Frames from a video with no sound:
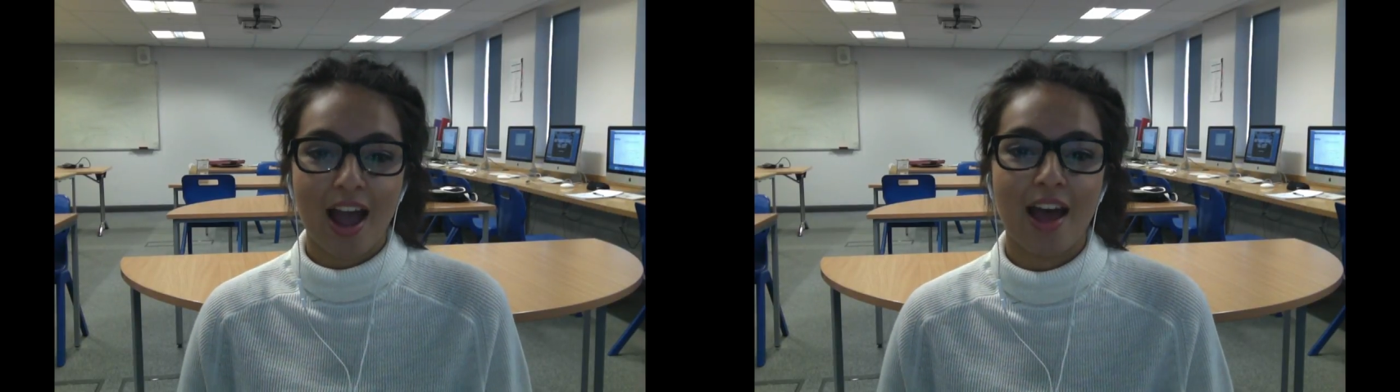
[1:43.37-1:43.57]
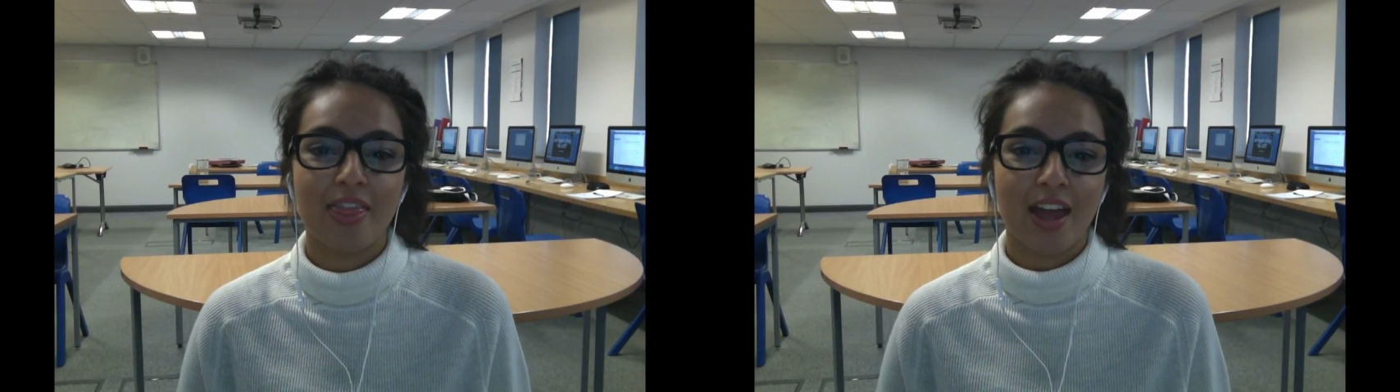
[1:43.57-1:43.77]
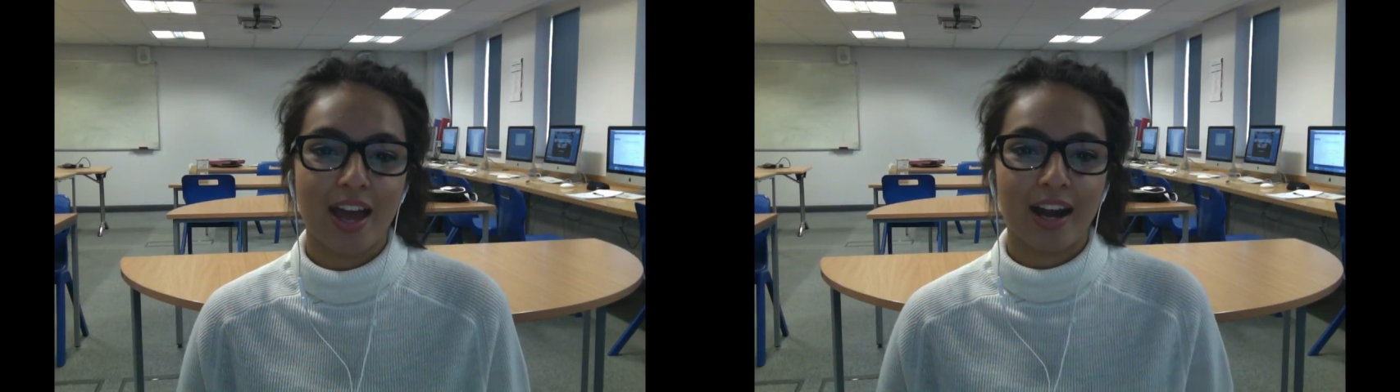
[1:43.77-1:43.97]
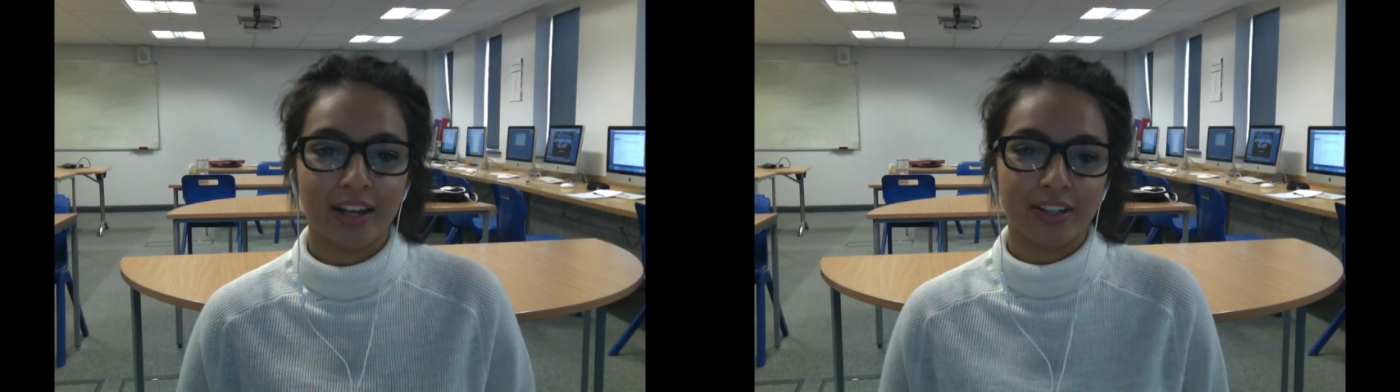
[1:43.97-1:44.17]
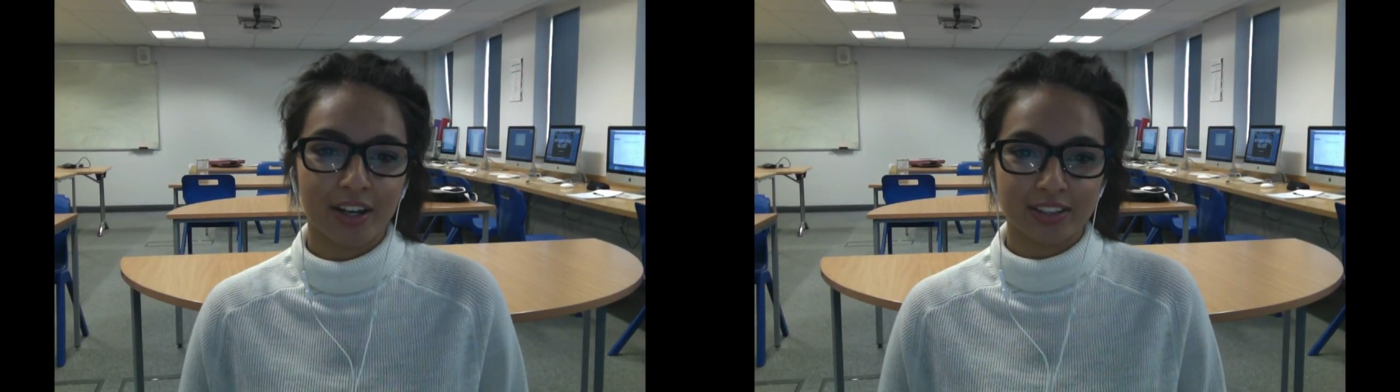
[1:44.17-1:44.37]
And then at
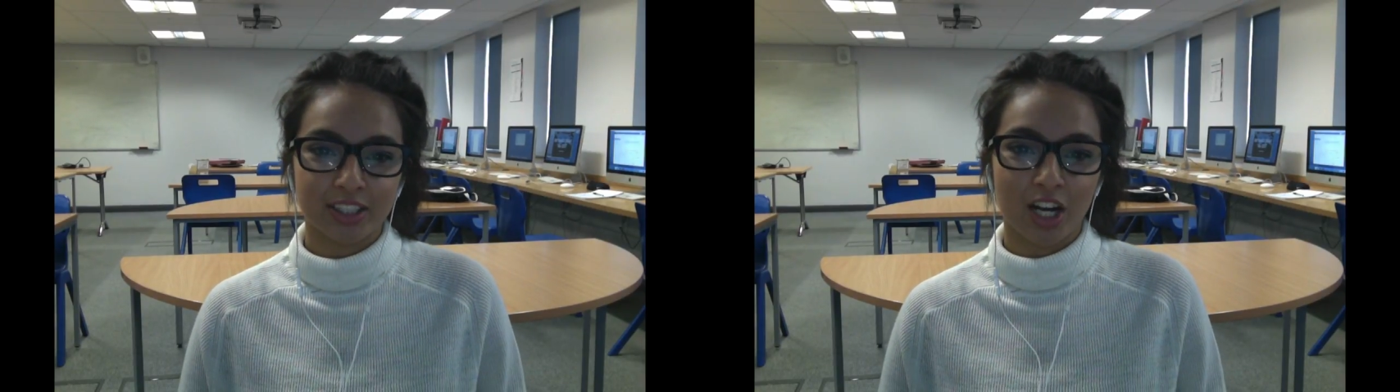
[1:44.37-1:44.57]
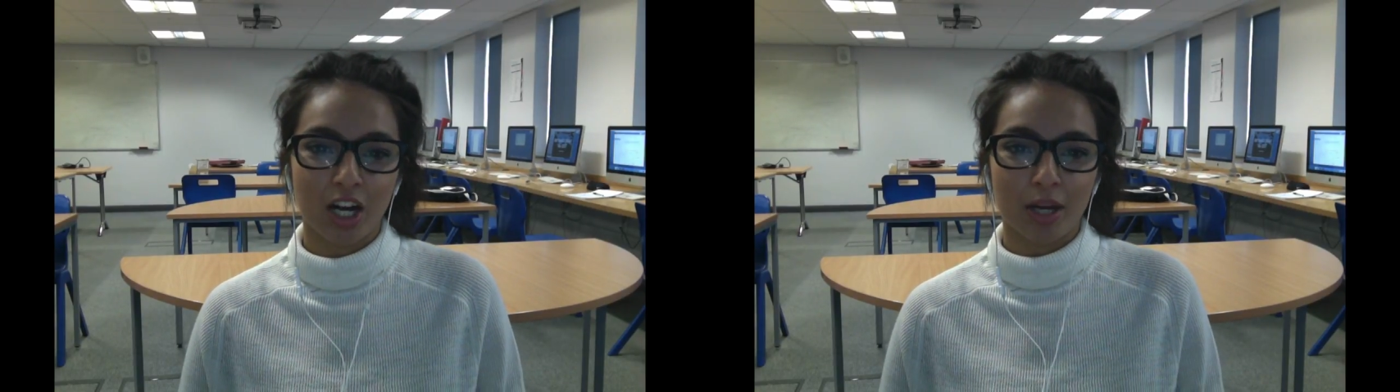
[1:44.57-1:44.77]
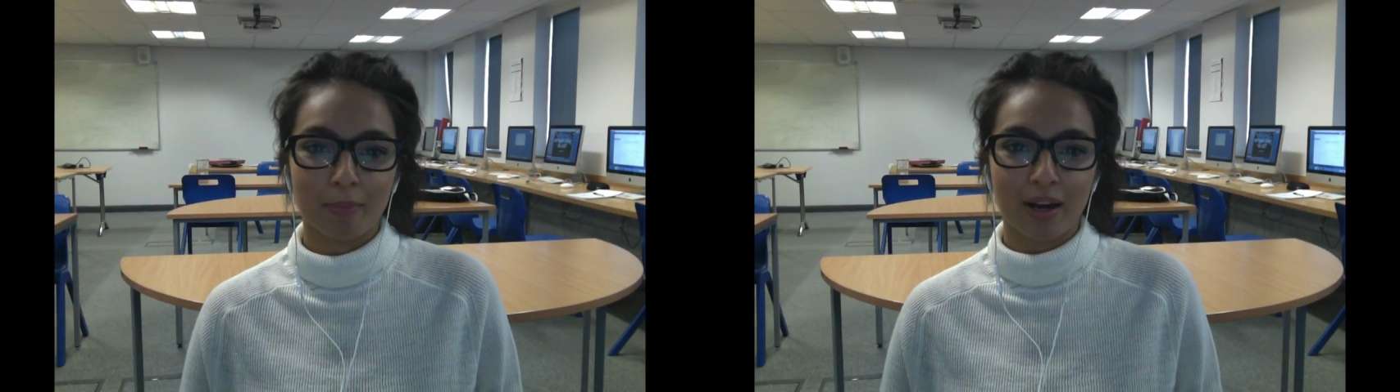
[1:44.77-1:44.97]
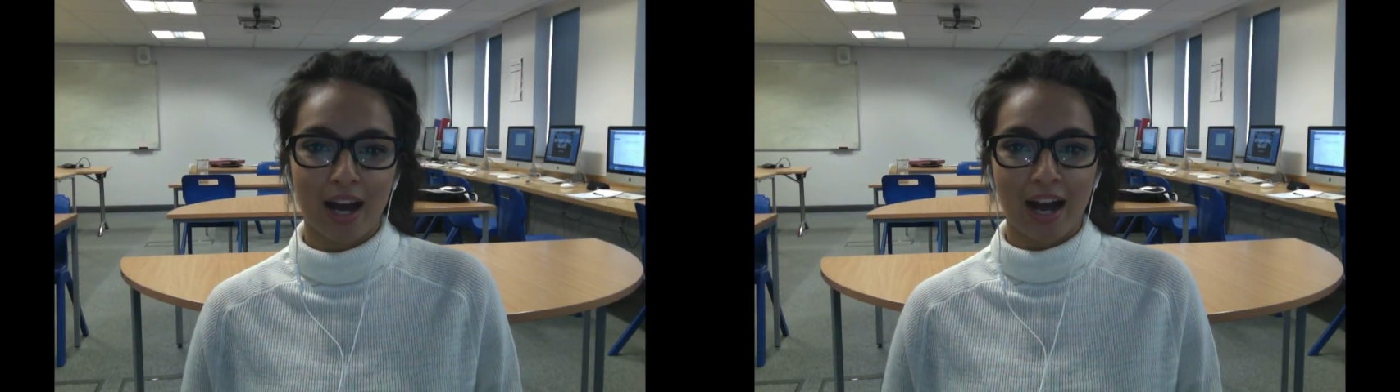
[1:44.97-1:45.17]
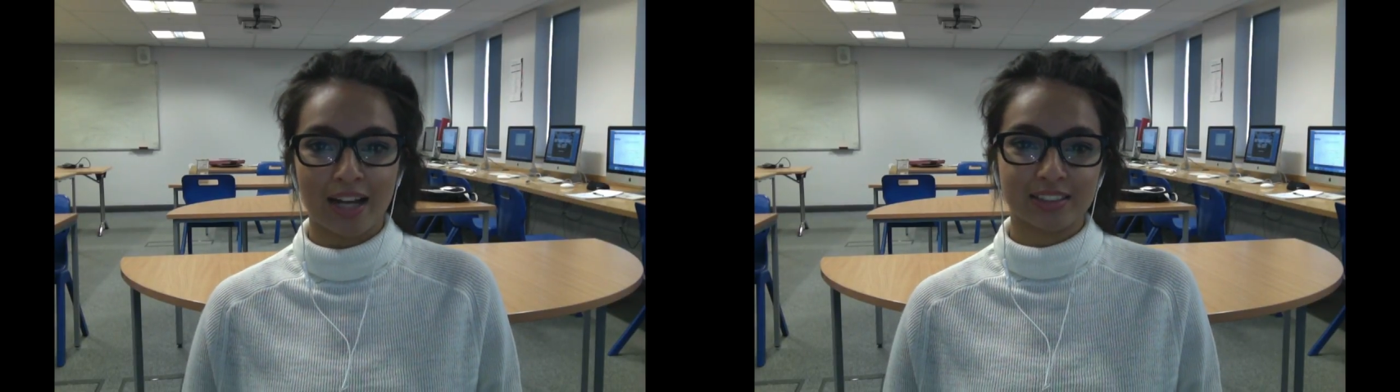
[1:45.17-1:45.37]
night time
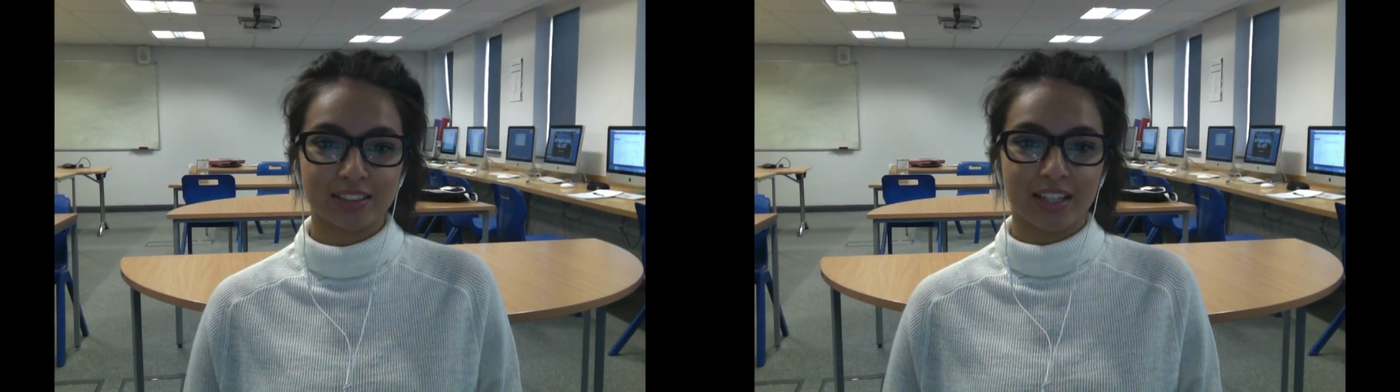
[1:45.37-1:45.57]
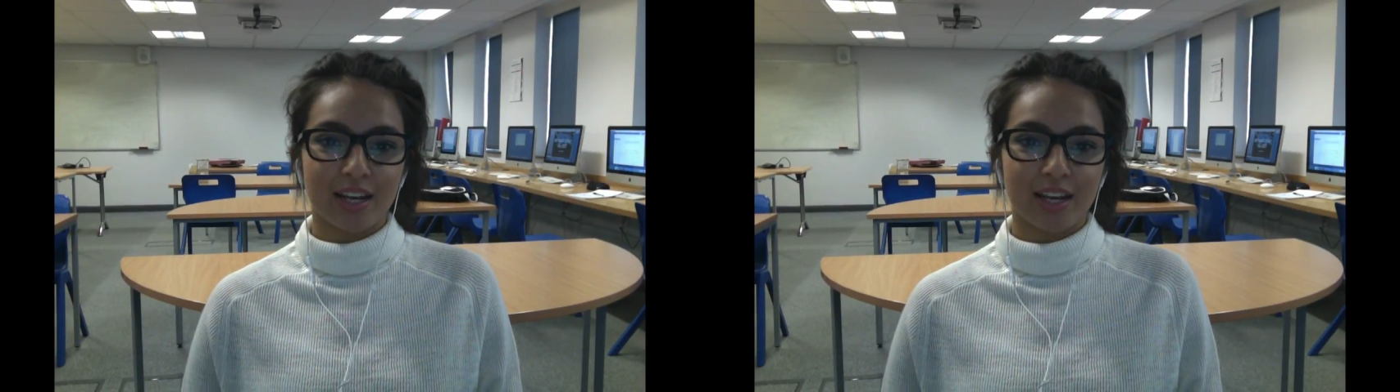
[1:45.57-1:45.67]
and